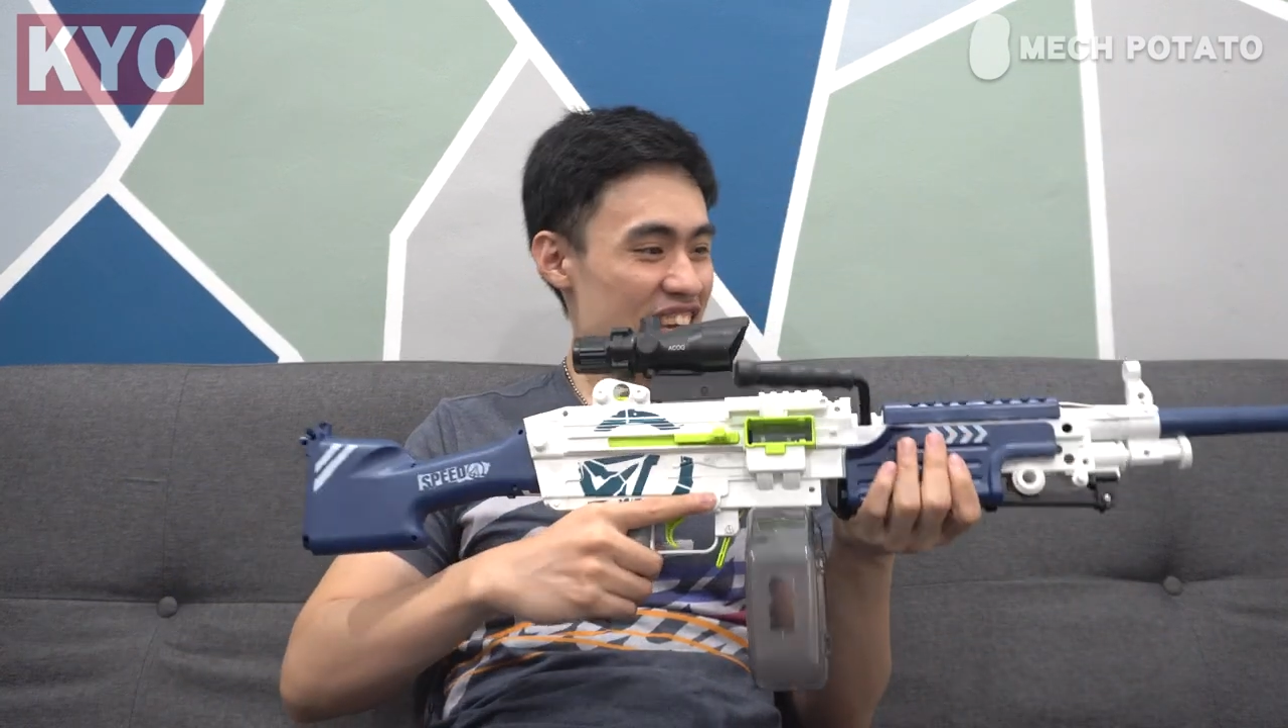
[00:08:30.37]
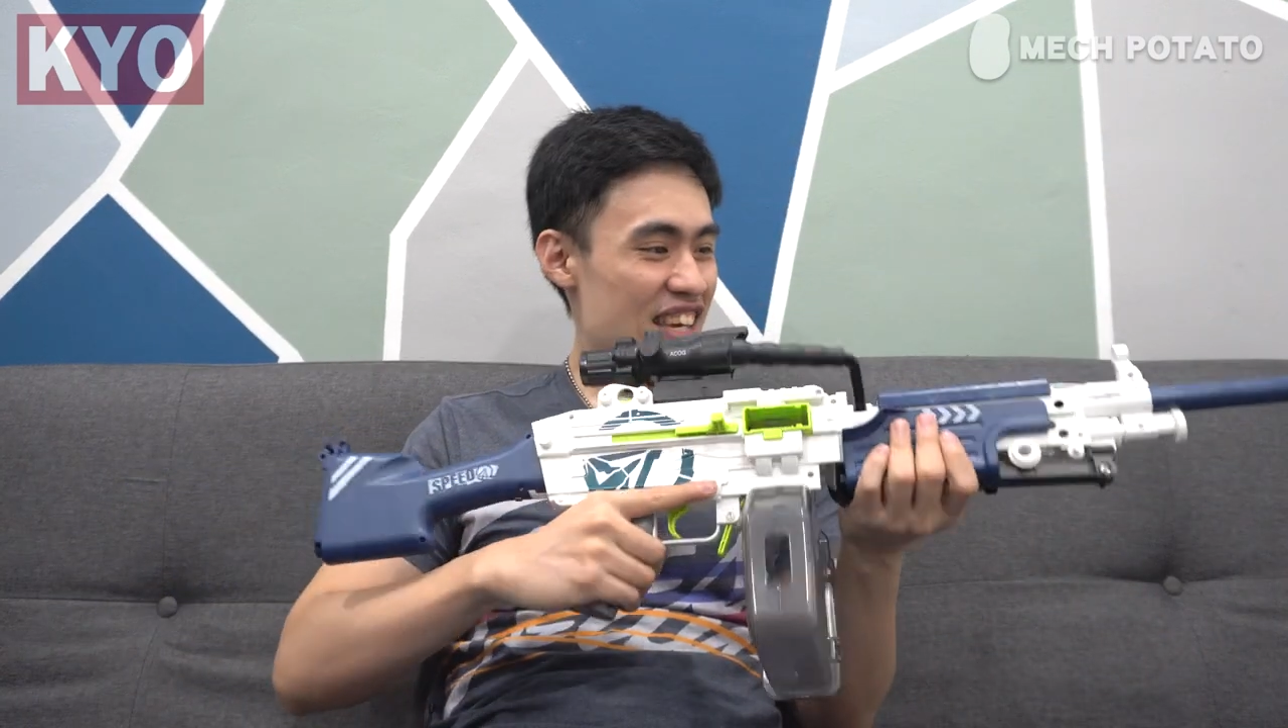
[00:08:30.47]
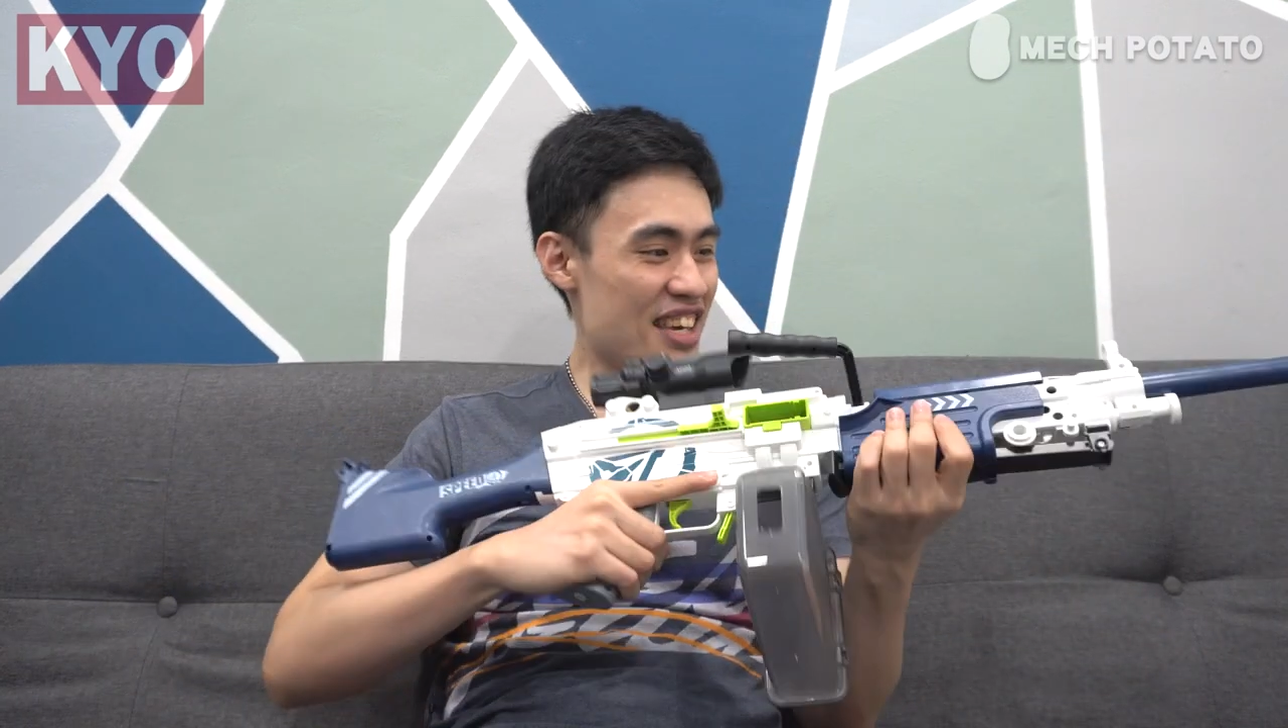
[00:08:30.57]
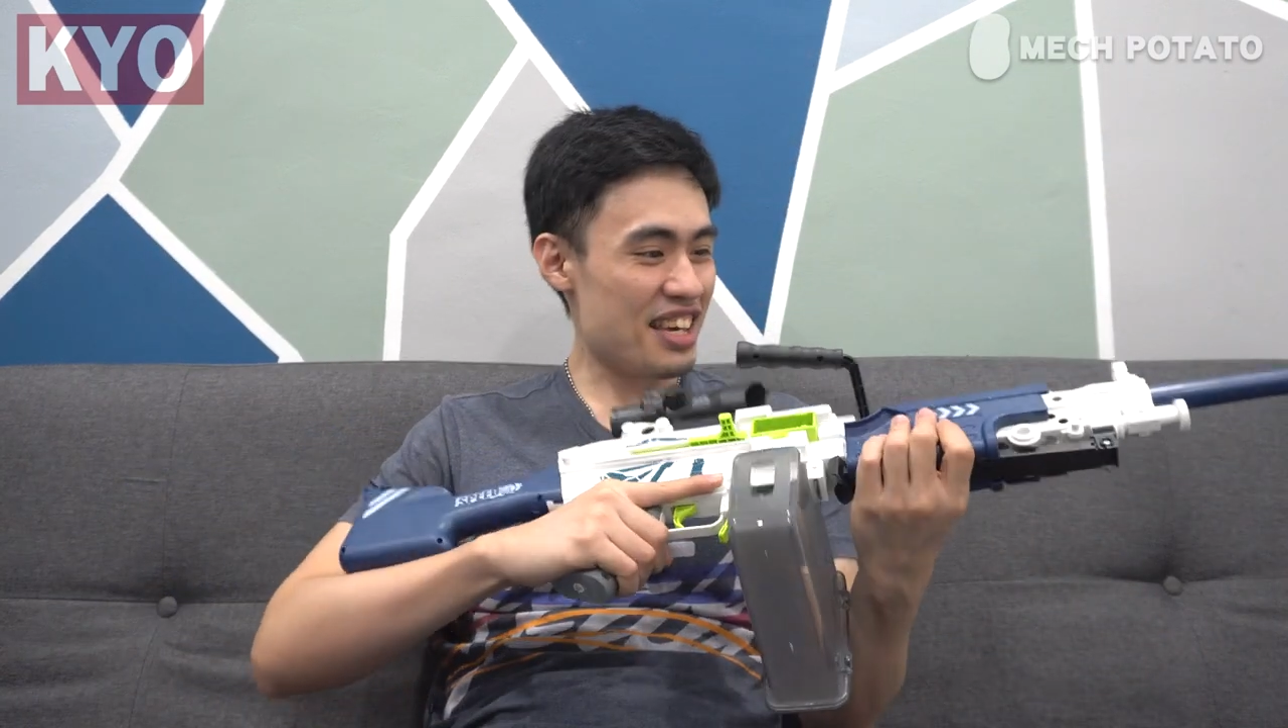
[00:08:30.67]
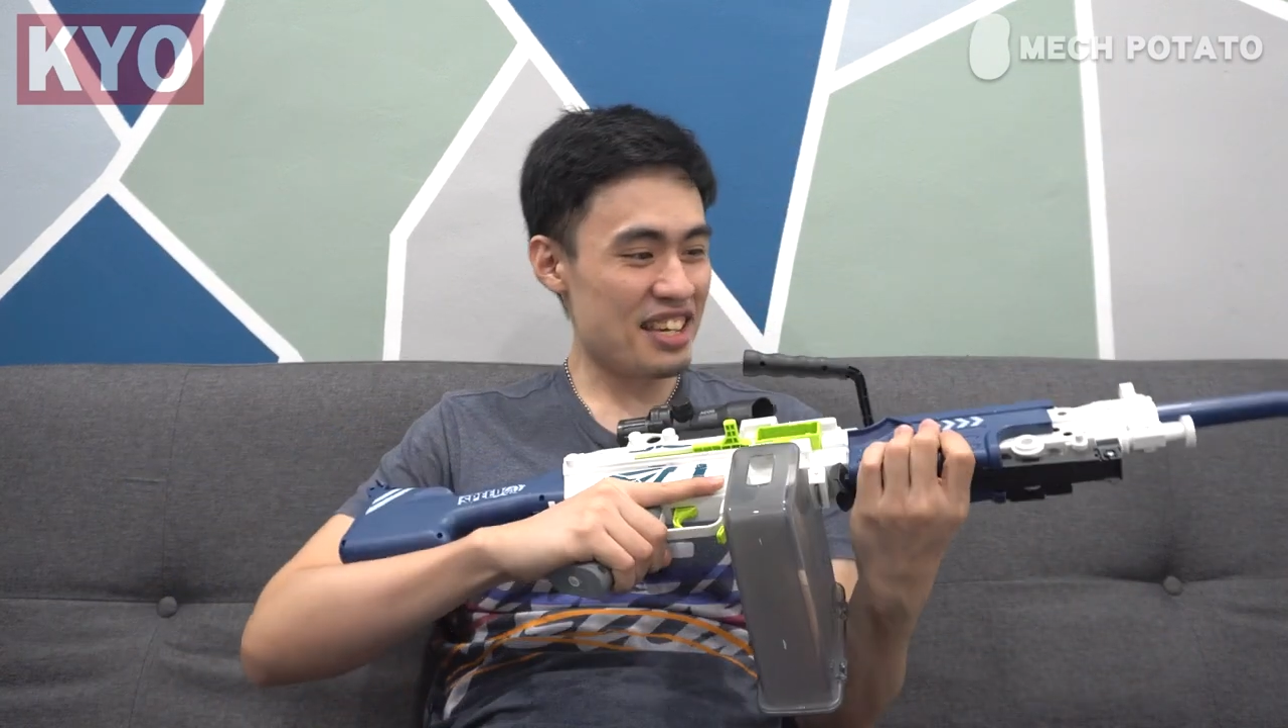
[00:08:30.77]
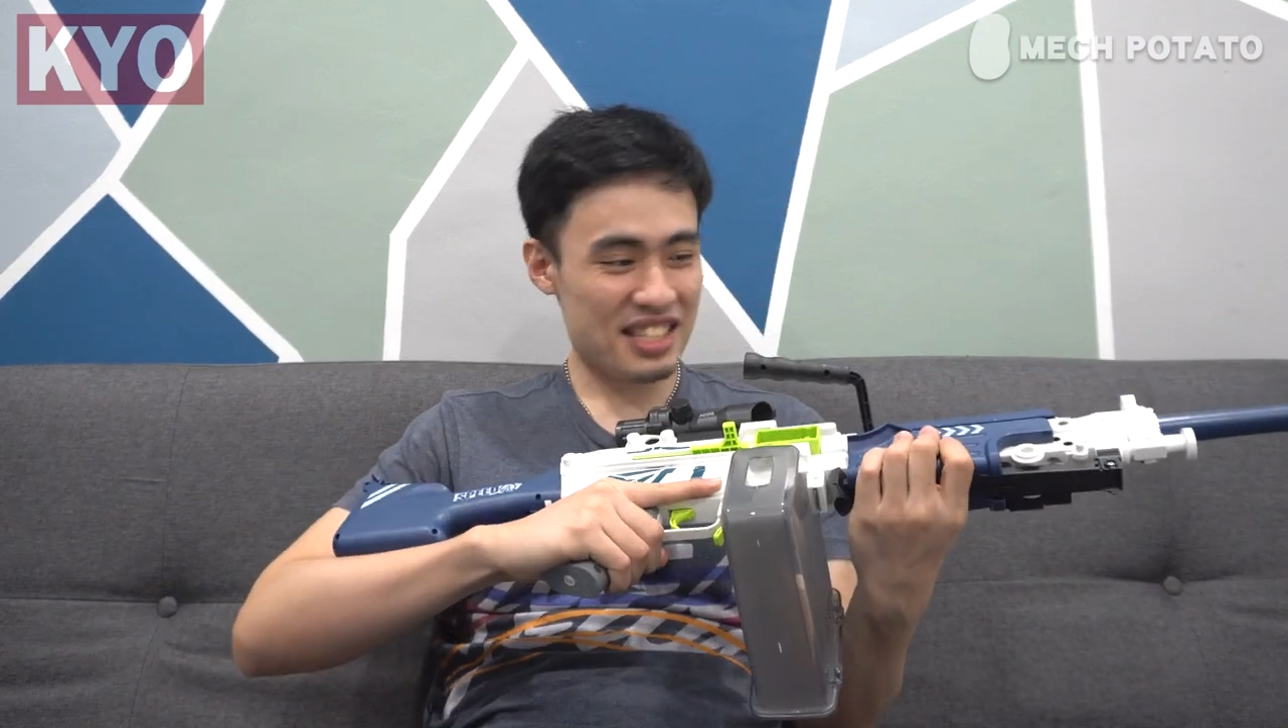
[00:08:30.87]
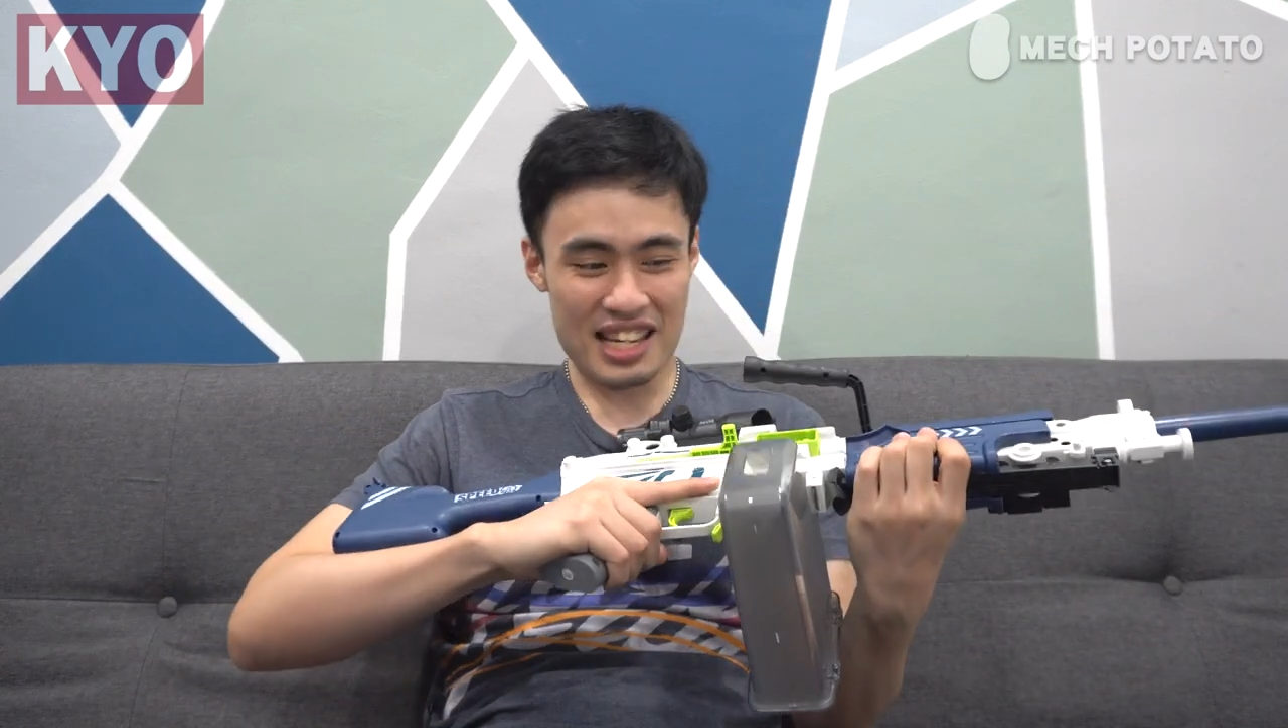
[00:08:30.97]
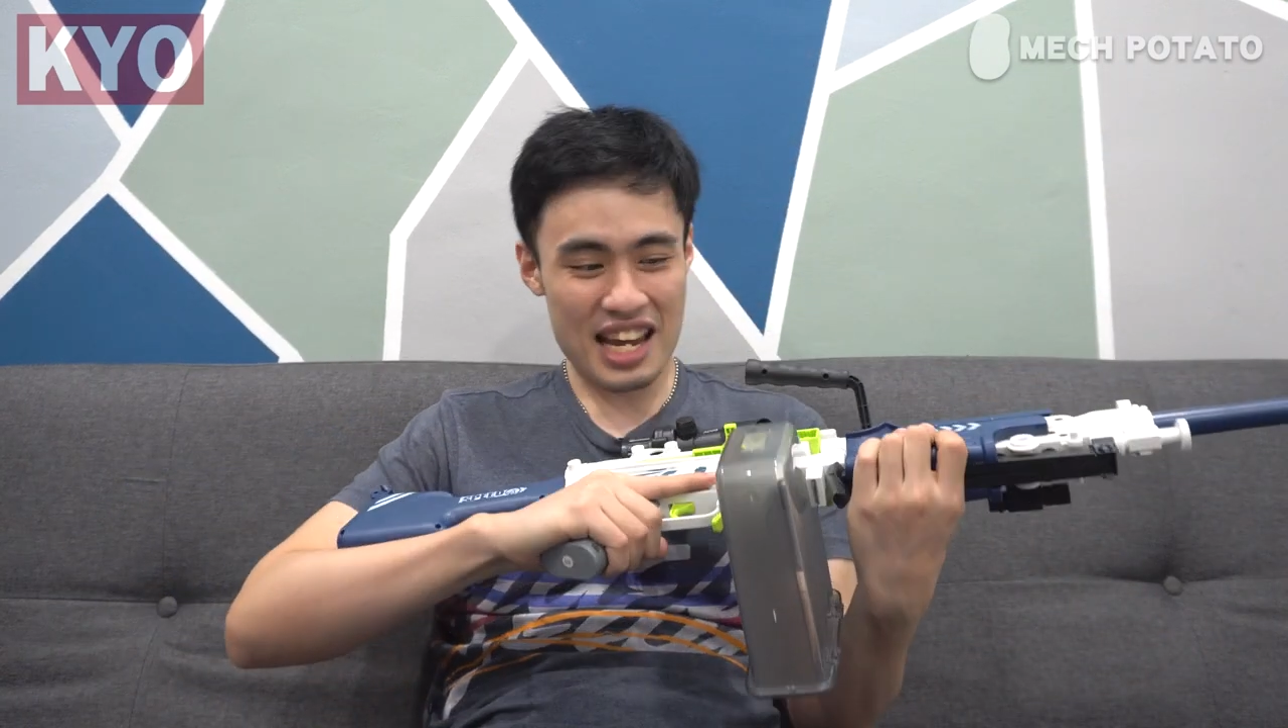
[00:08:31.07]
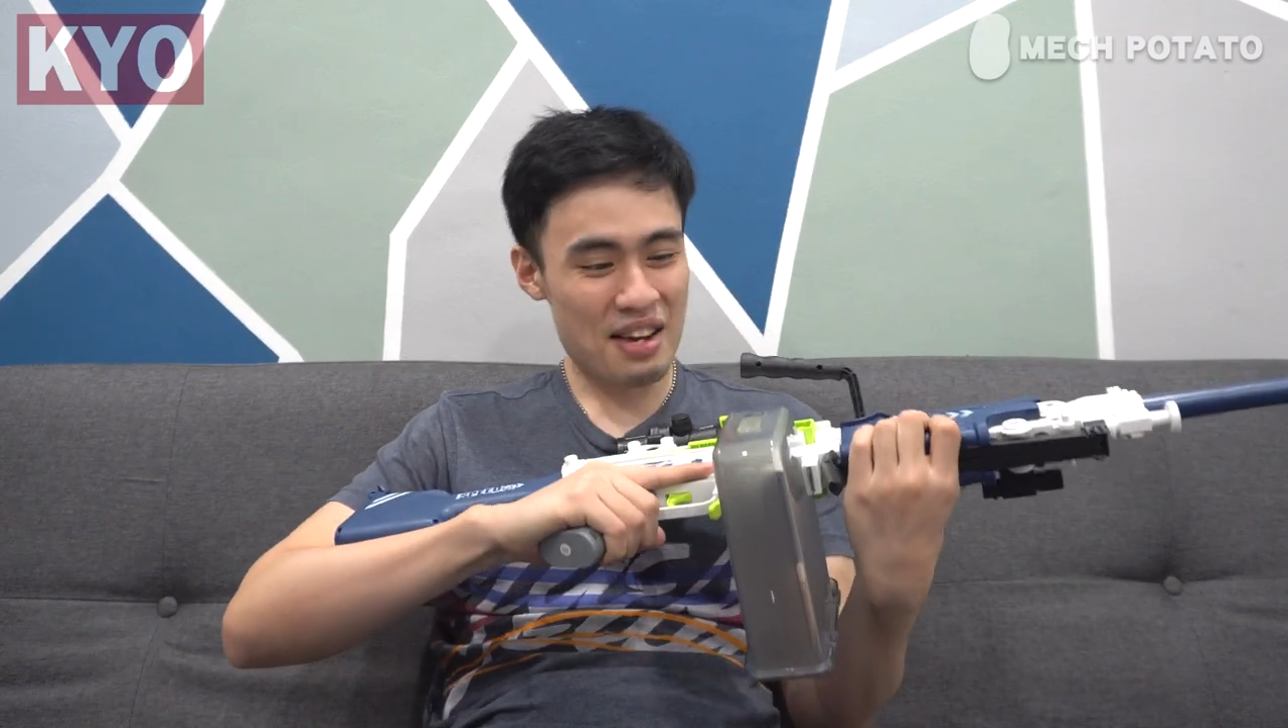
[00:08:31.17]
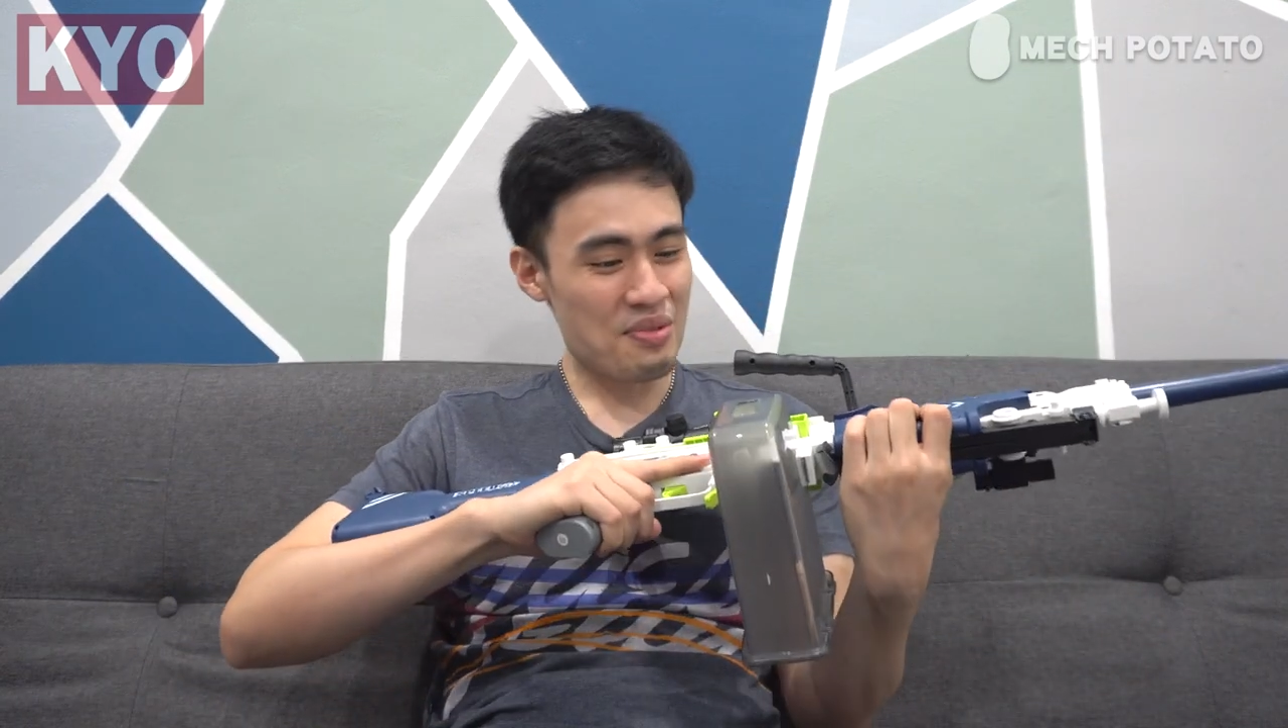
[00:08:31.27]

is a